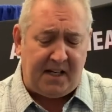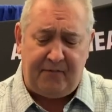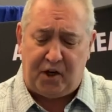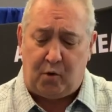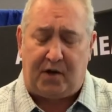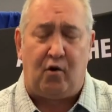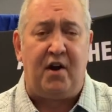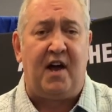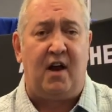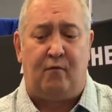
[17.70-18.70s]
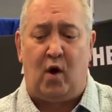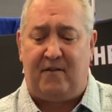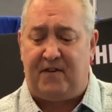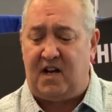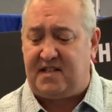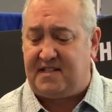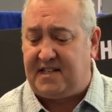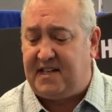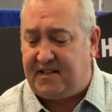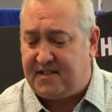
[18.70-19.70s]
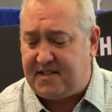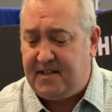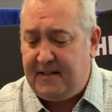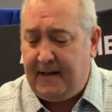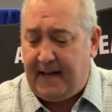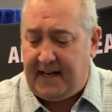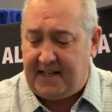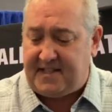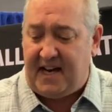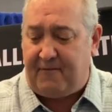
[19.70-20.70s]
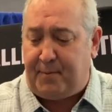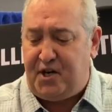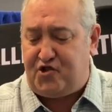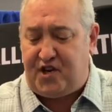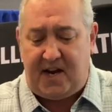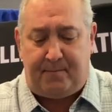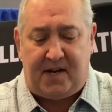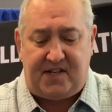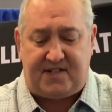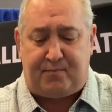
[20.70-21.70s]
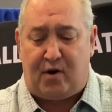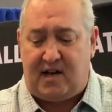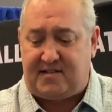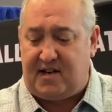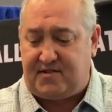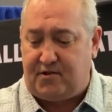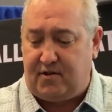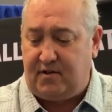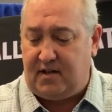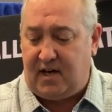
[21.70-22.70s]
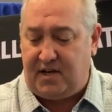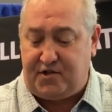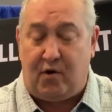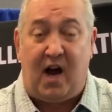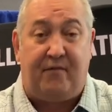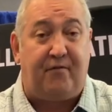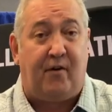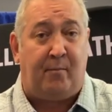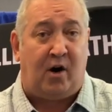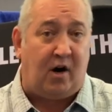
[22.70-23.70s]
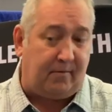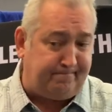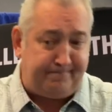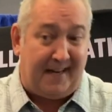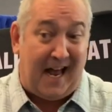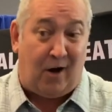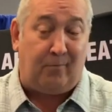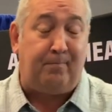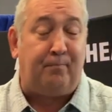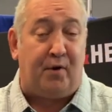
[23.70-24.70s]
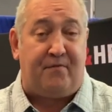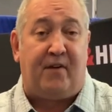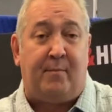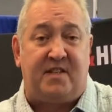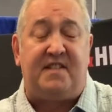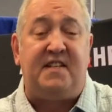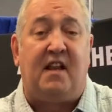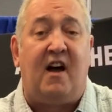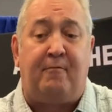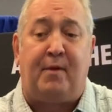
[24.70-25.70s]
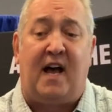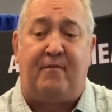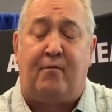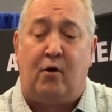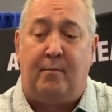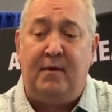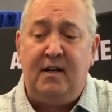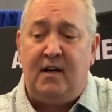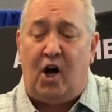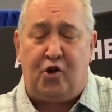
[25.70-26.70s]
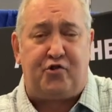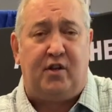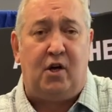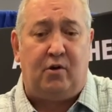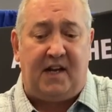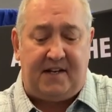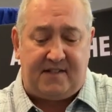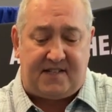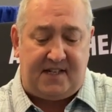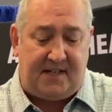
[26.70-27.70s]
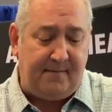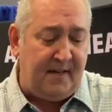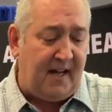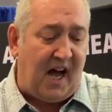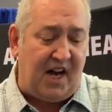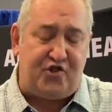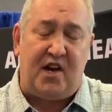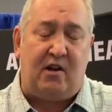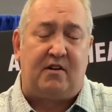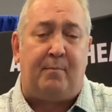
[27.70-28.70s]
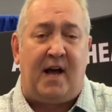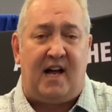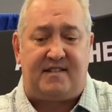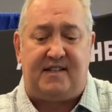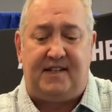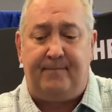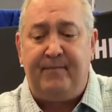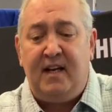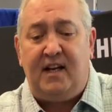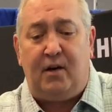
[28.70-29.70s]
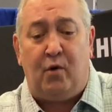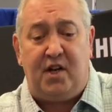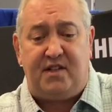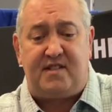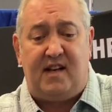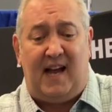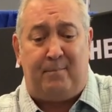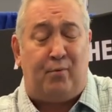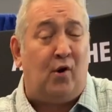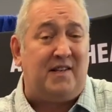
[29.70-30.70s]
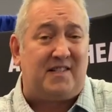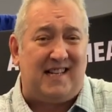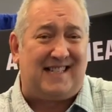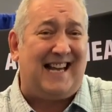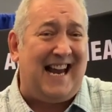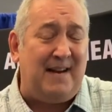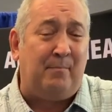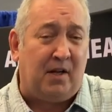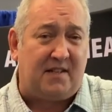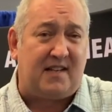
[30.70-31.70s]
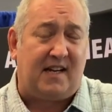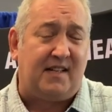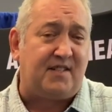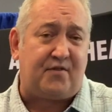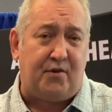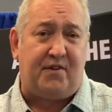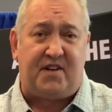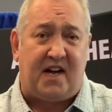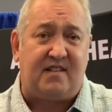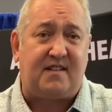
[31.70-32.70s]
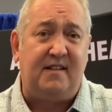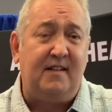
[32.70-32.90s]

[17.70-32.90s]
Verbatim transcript: give you a quick rundown of what Avantis is. It's an FPGA-based processor uh, derived from our now pretty famous DLive platform. Ultra low latency, high channel capacity. It runs at 0.68 milliseconds through the desk.